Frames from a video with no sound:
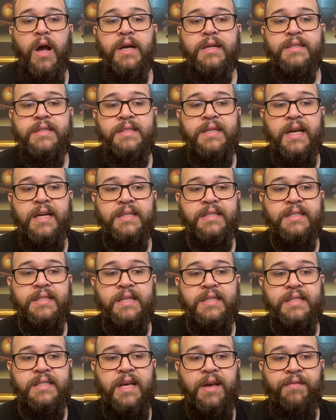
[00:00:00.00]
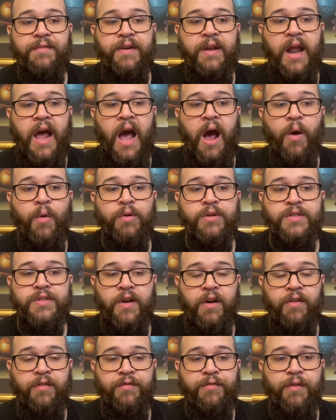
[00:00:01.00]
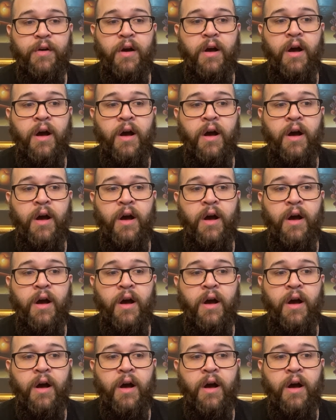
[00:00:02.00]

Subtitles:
6 to 7 hours of